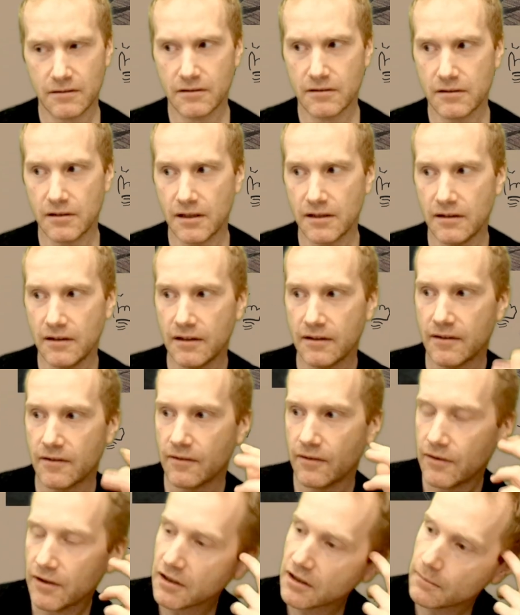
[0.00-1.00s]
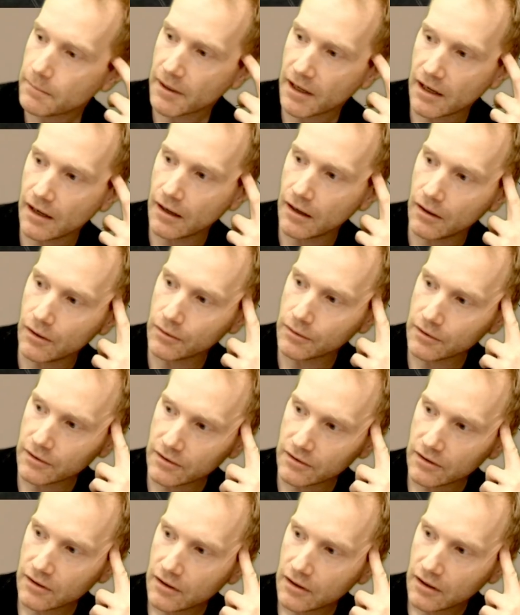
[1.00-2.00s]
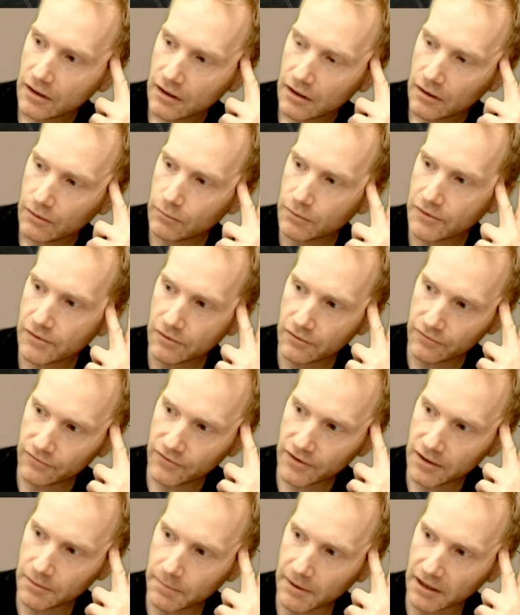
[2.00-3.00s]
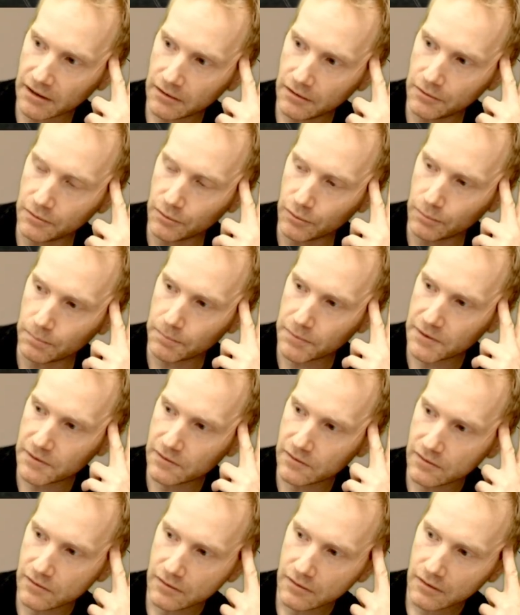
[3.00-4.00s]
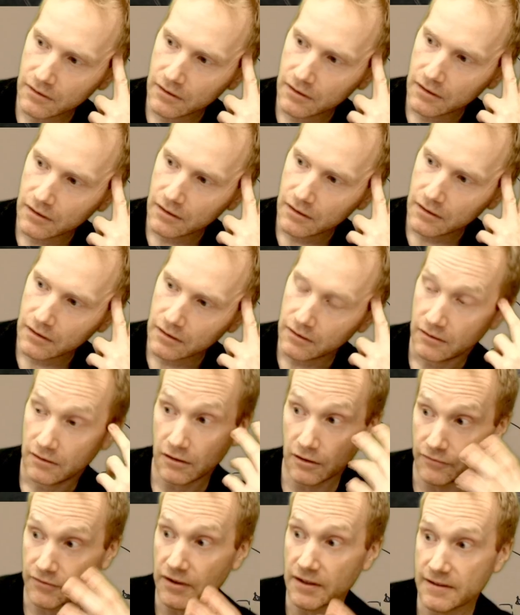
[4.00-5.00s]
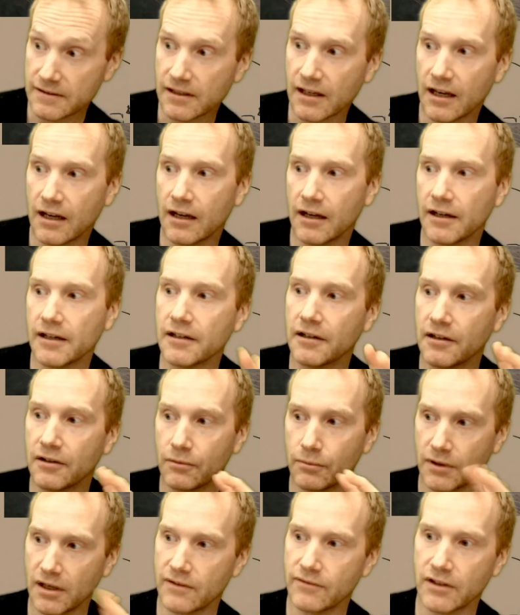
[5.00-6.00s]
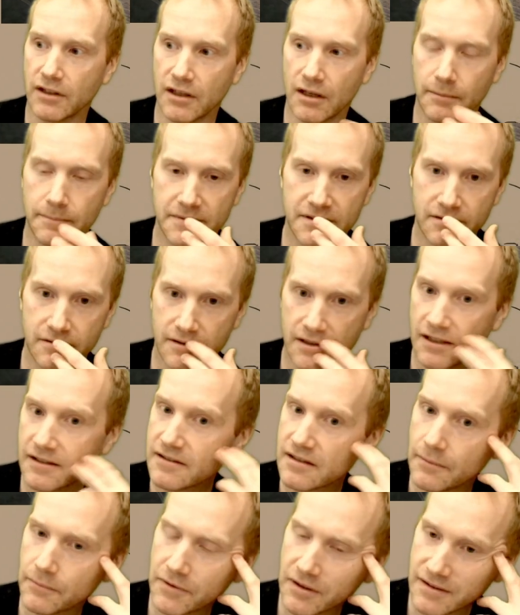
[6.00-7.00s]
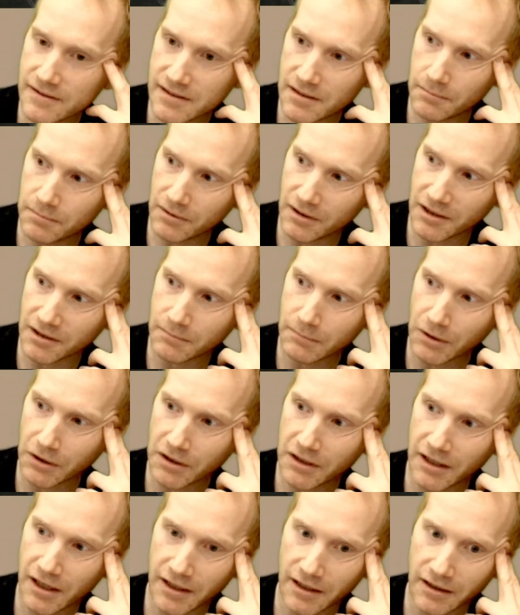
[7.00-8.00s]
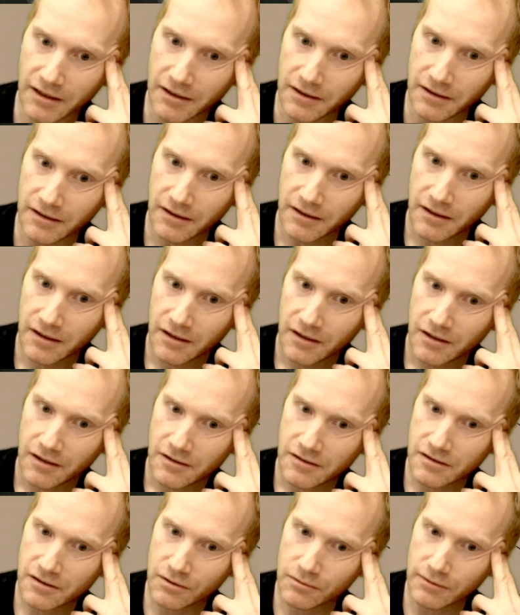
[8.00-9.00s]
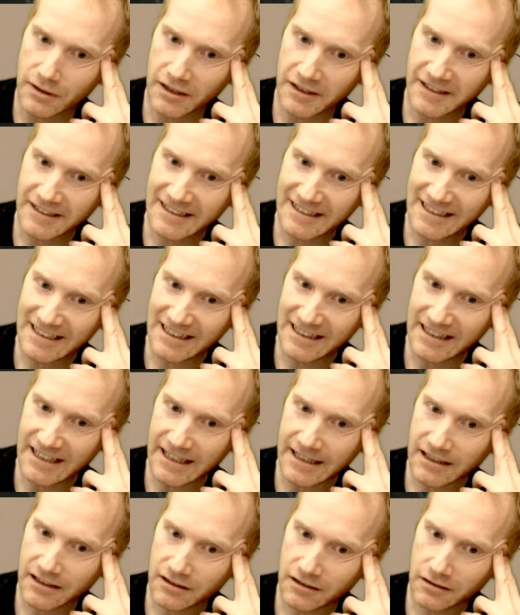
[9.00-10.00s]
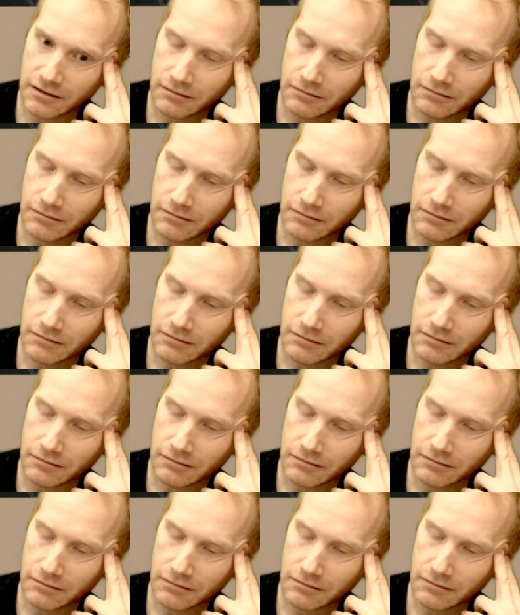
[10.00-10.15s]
let's think about what sort of feedback loops of this kind we have in games. Take something simple like Monkey Island. So I click